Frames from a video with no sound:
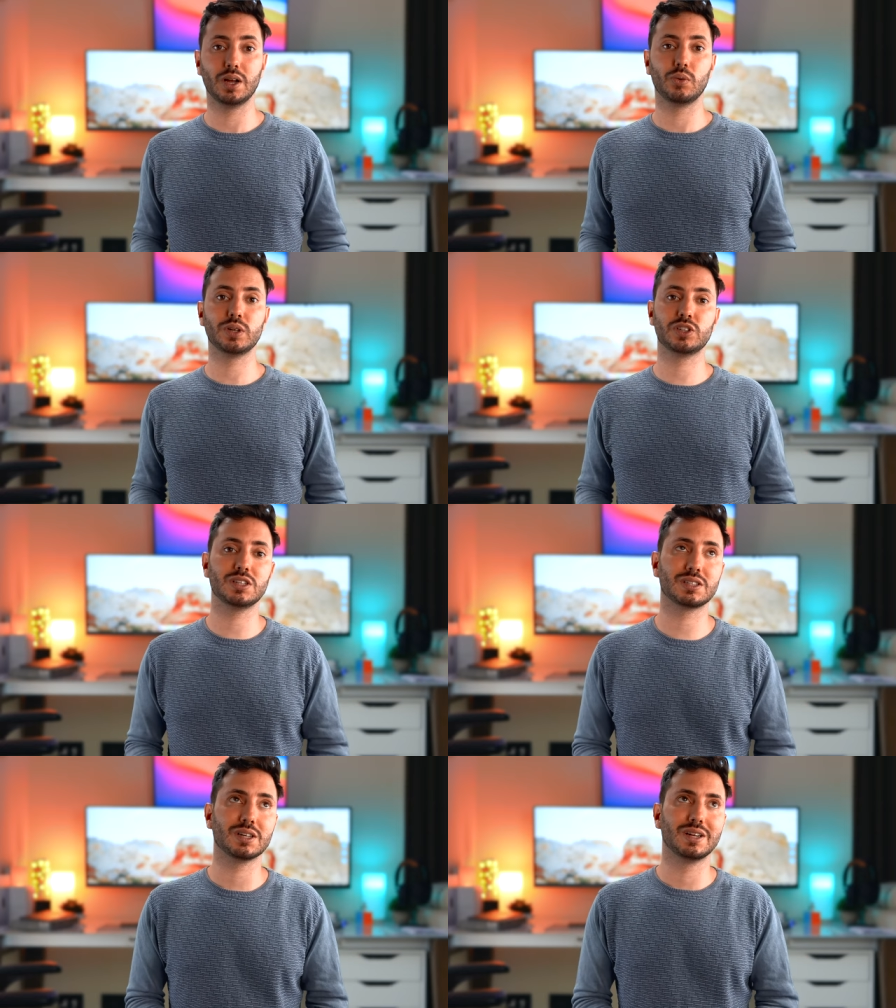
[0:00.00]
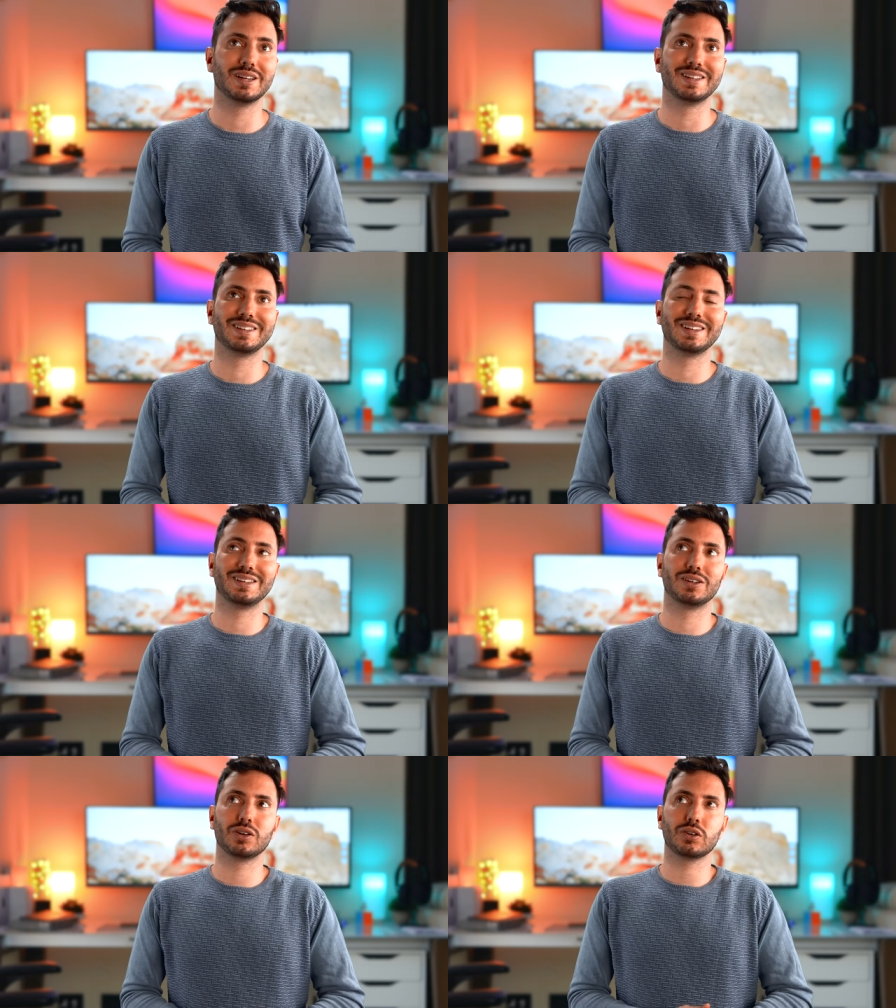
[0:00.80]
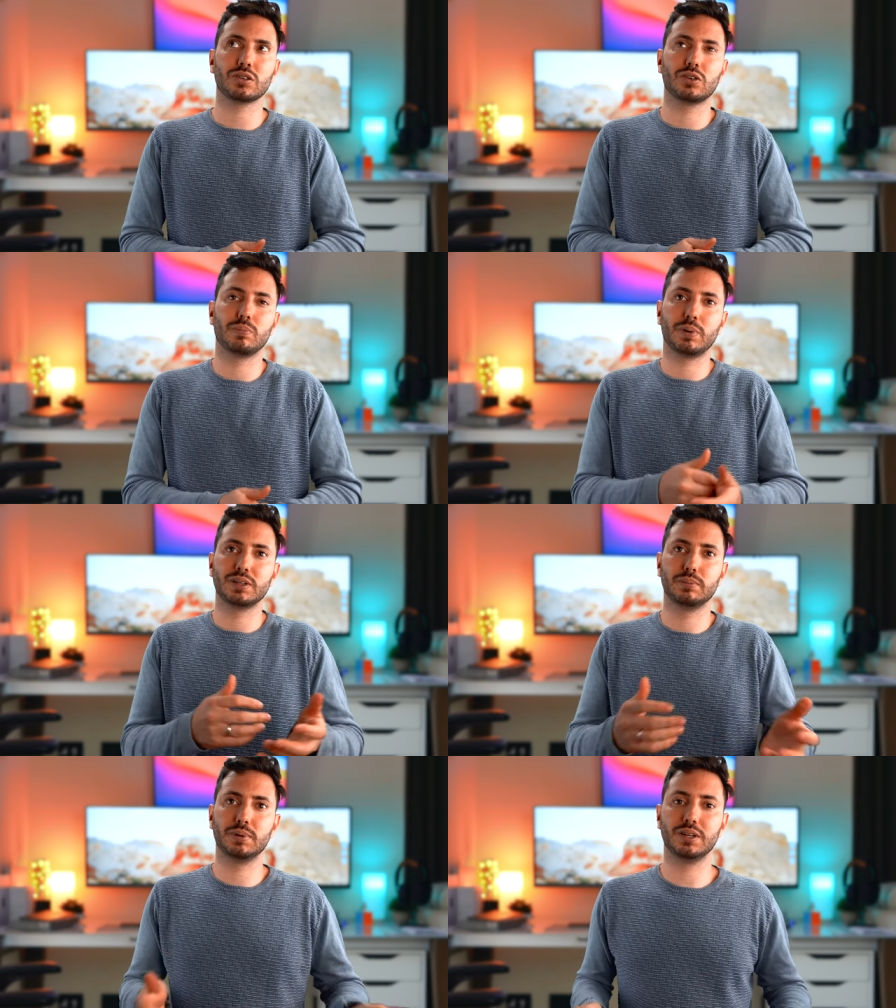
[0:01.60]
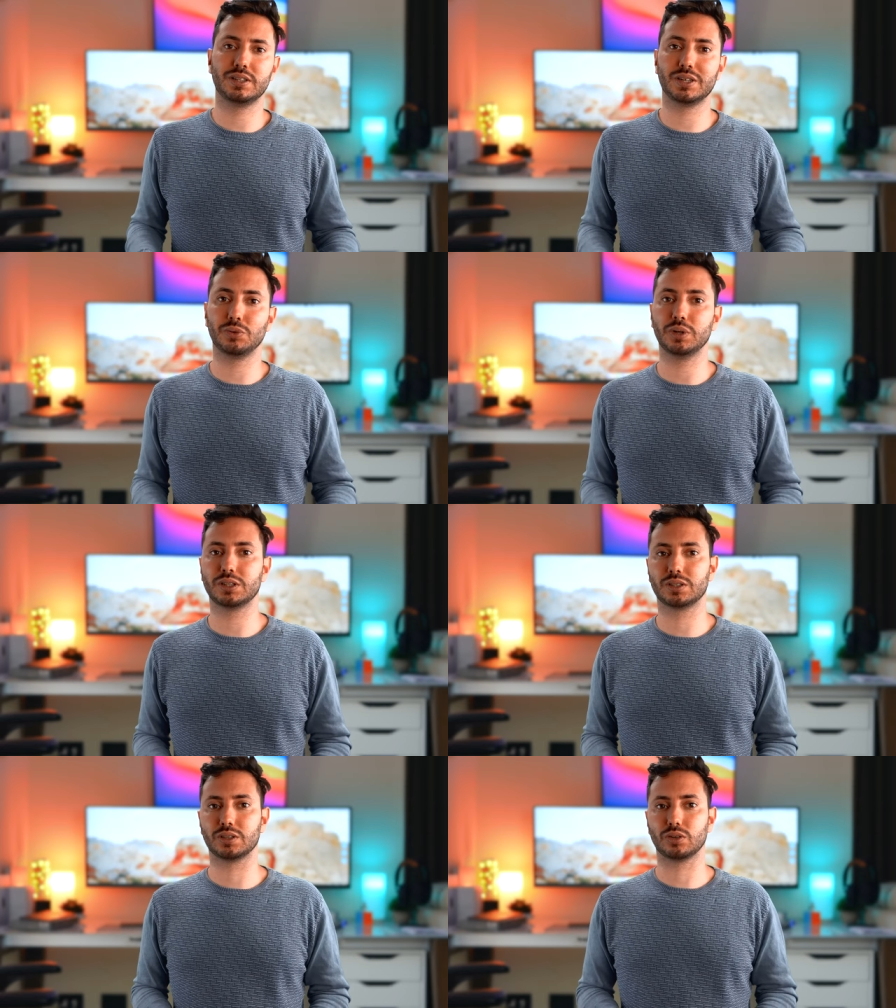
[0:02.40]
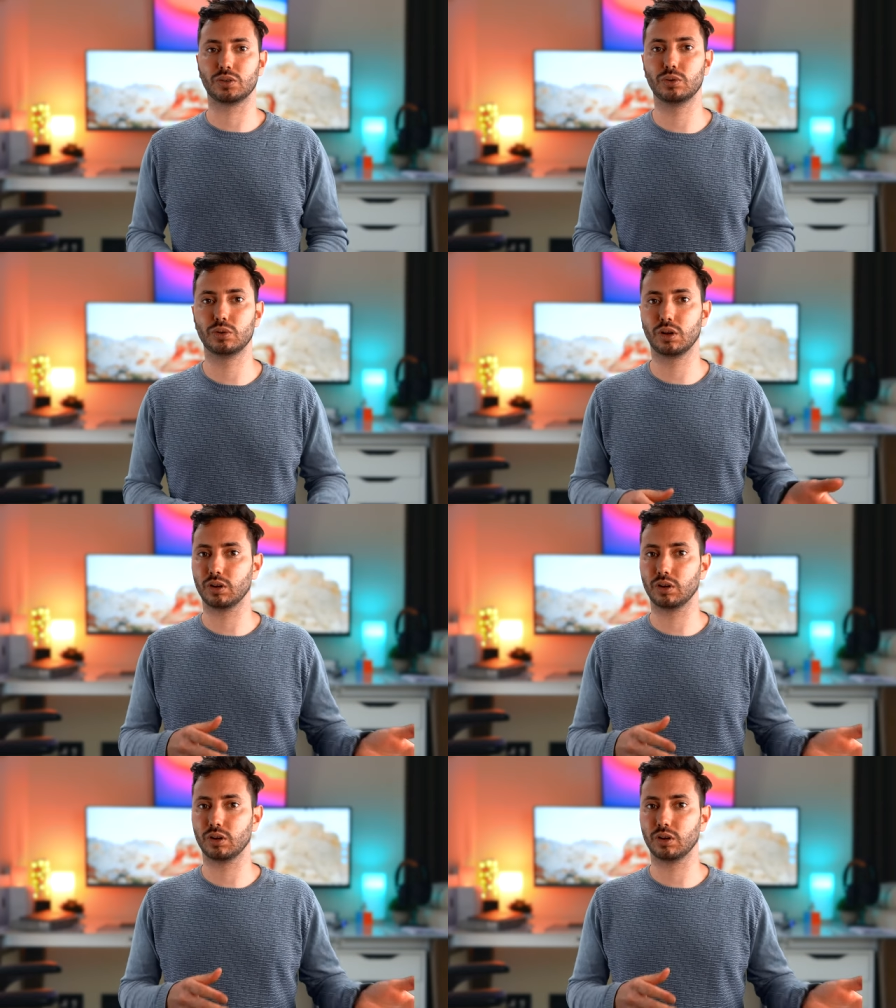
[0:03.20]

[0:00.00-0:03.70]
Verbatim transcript: which is the not compatibility with Google